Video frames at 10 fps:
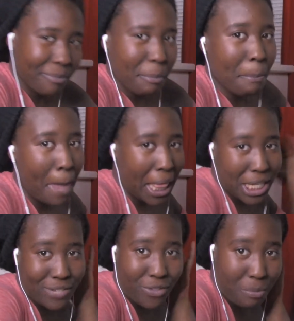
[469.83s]
Yeah,
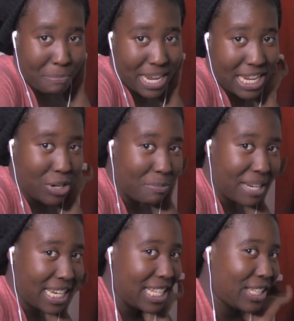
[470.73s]
because of her beanie. Her
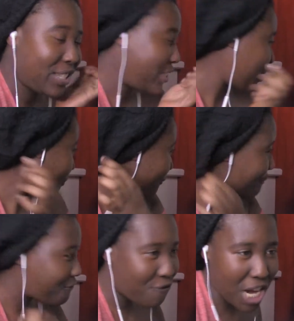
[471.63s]
beanie looks so
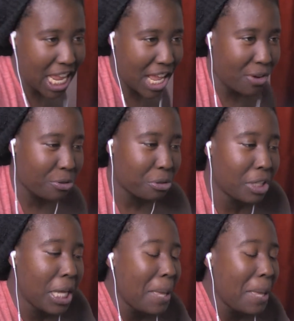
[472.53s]
freaking cool